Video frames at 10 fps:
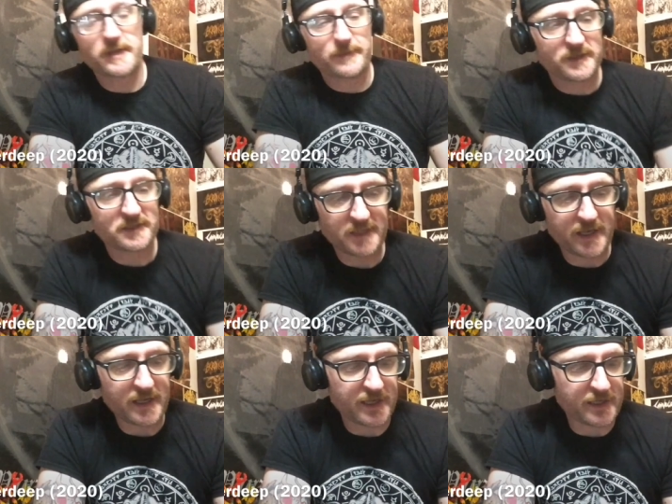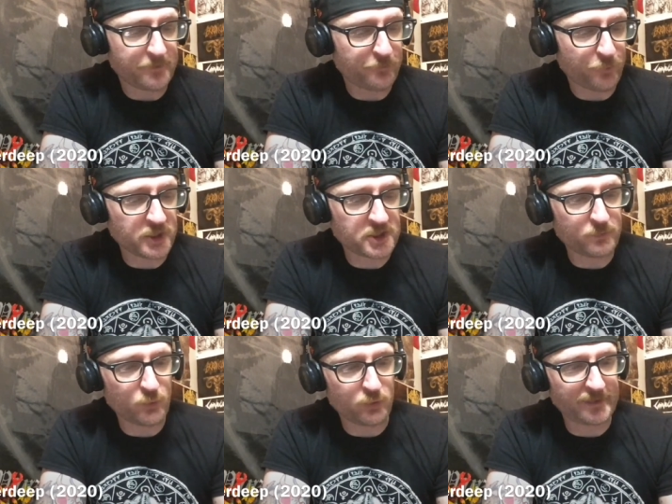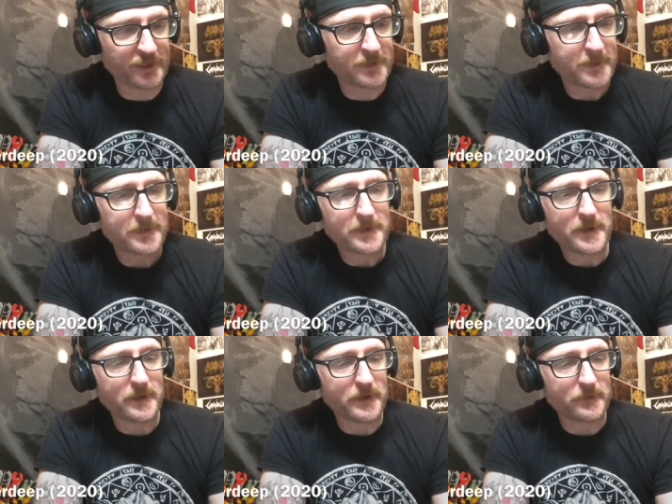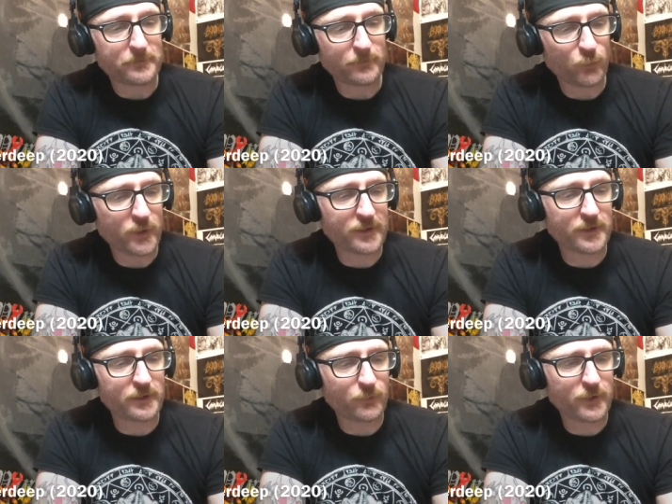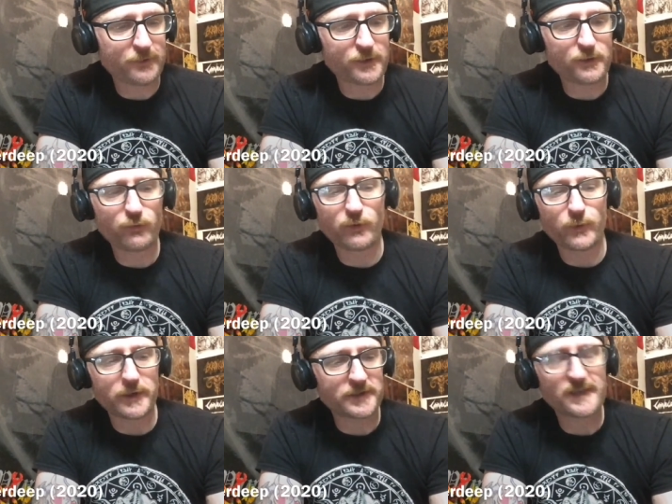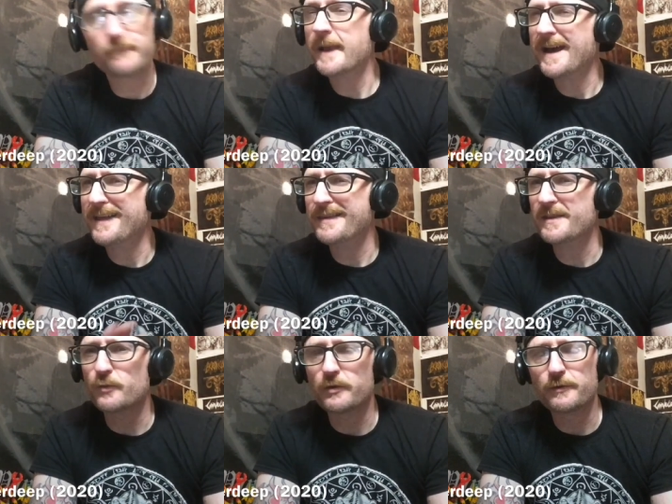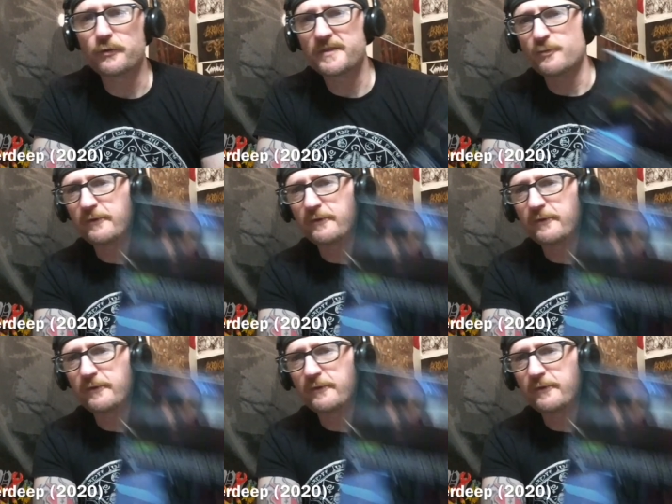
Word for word: Deep is a Russian movie, um, one of the one of the newer ones, if not the newest